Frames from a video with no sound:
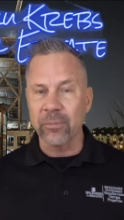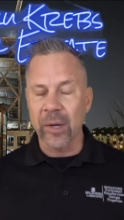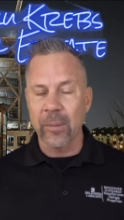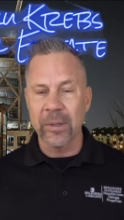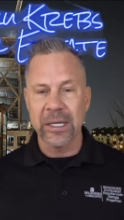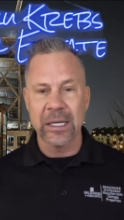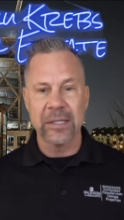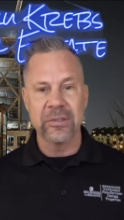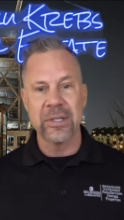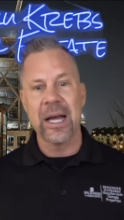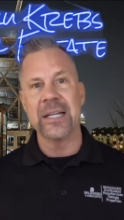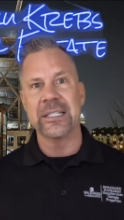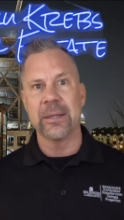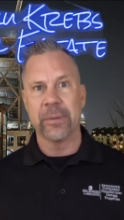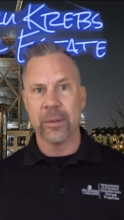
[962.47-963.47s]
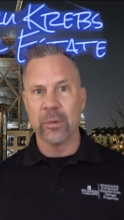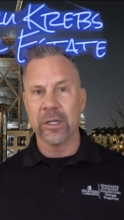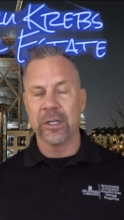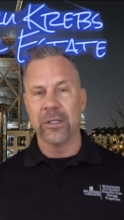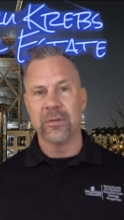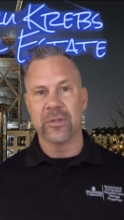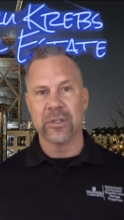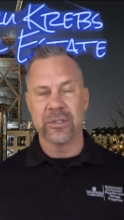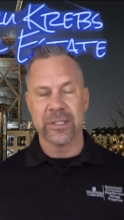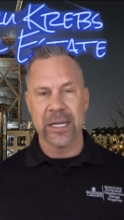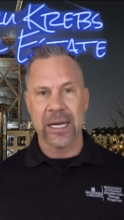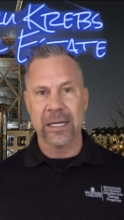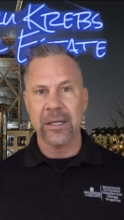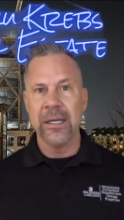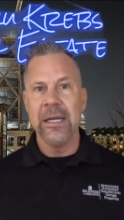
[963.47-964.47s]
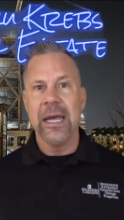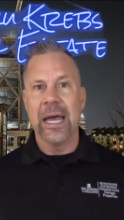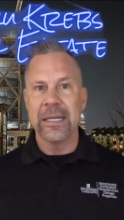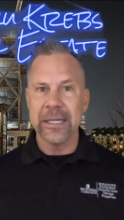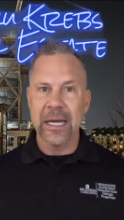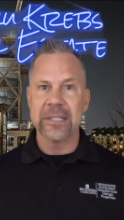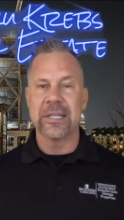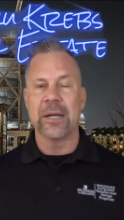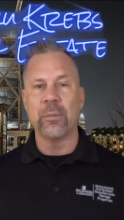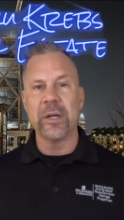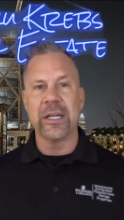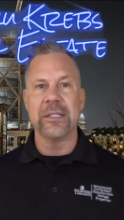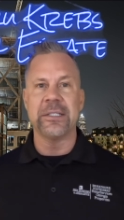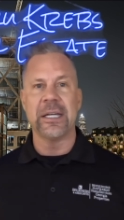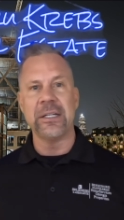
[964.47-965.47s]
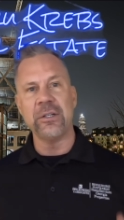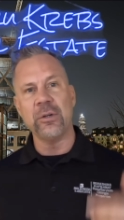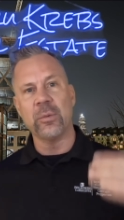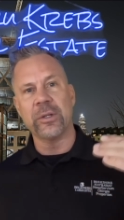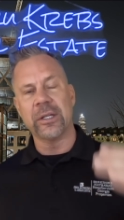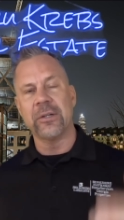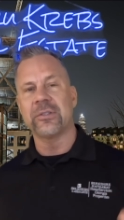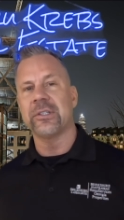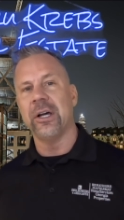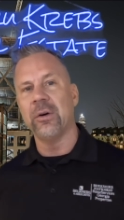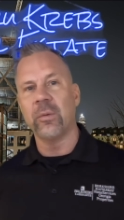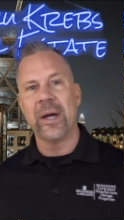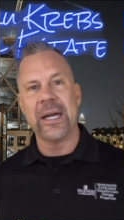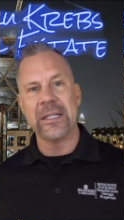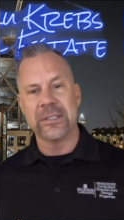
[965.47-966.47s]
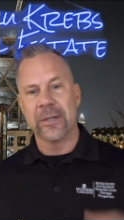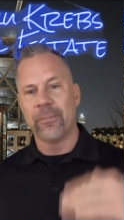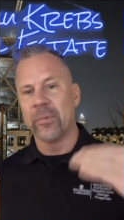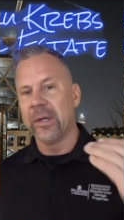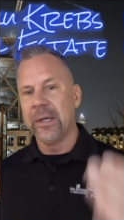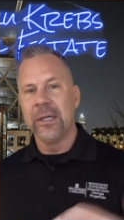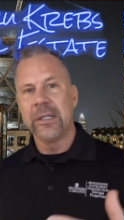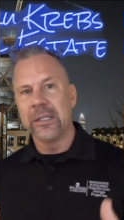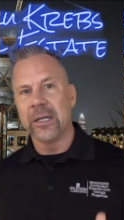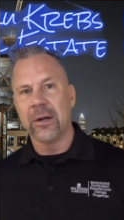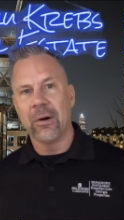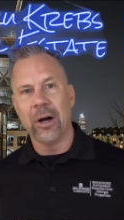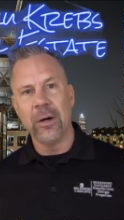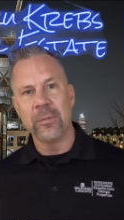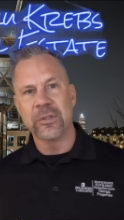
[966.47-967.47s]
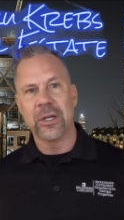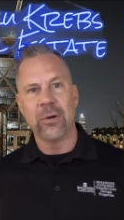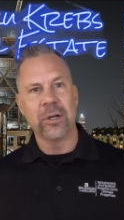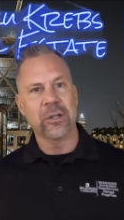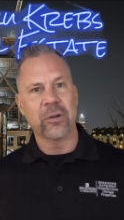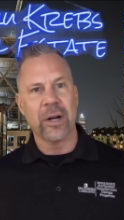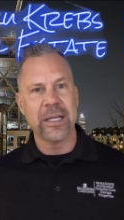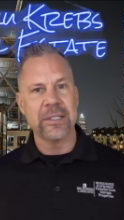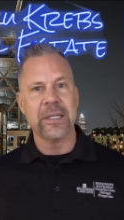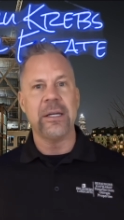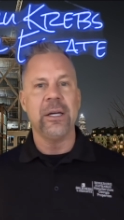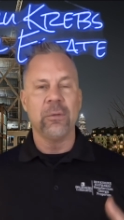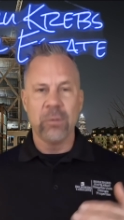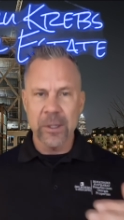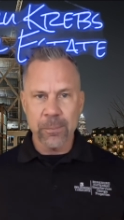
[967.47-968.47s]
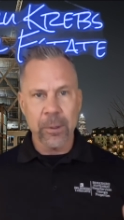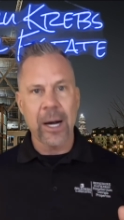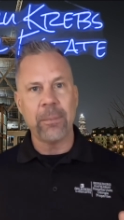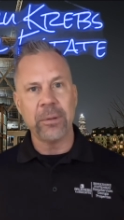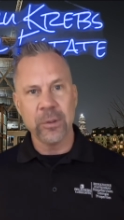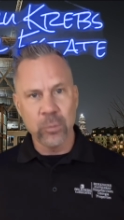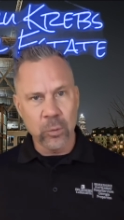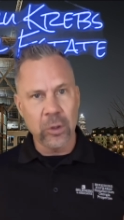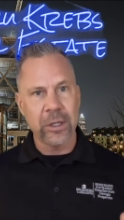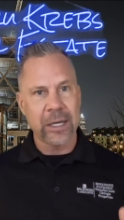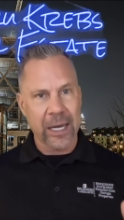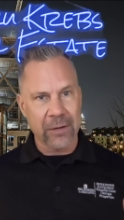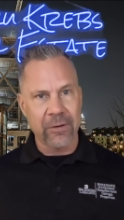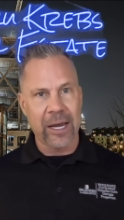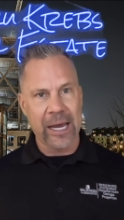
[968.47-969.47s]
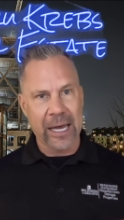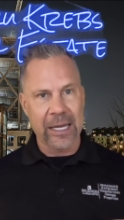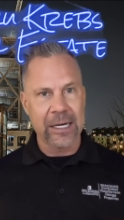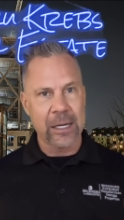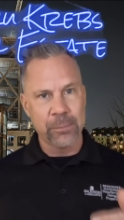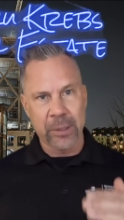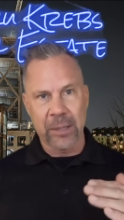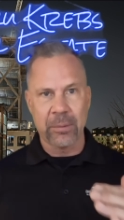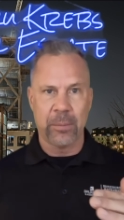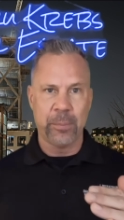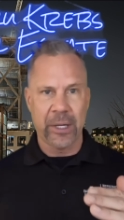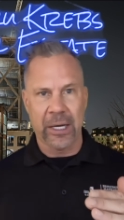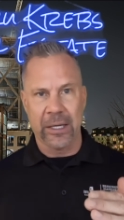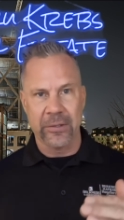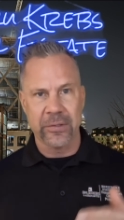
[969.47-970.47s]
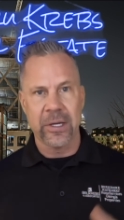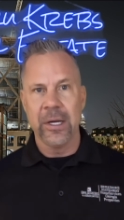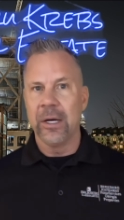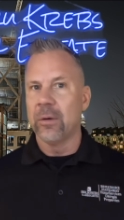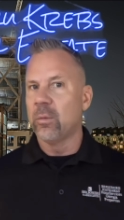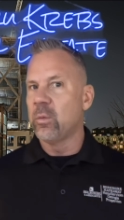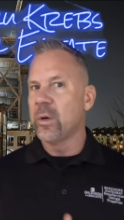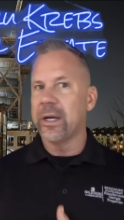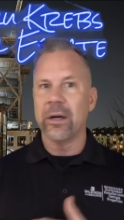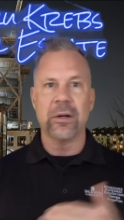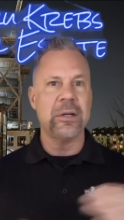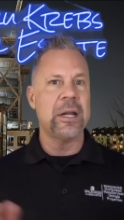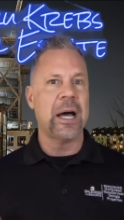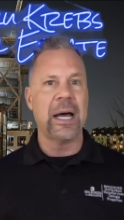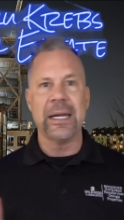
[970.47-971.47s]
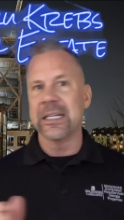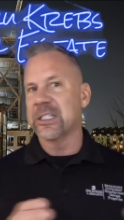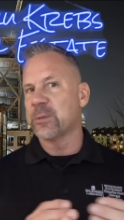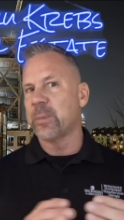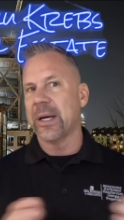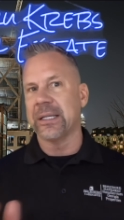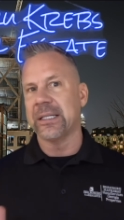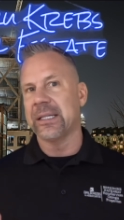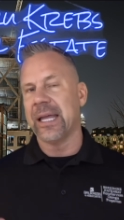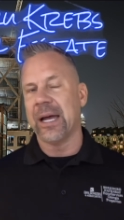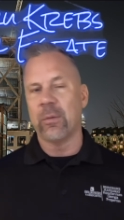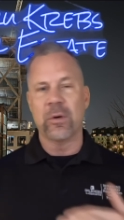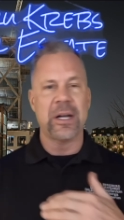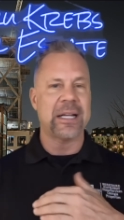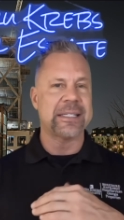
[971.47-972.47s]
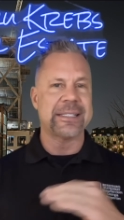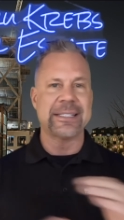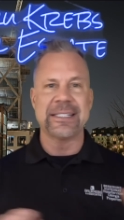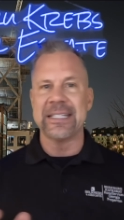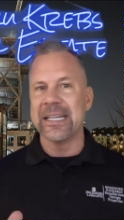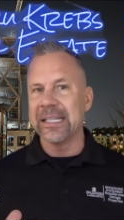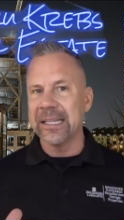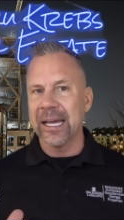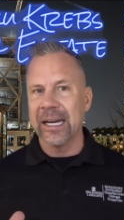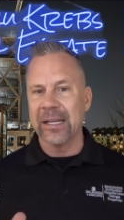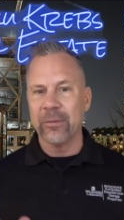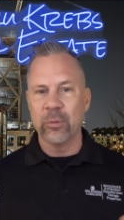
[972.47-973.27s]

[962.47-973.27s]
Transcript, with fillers: I mean, it's not something we could have sustained. And yes, had we continued with those low rates and, you know, homes going crazy, we probably would have had a bubble bust. We are not expecting that. We're not seeing that.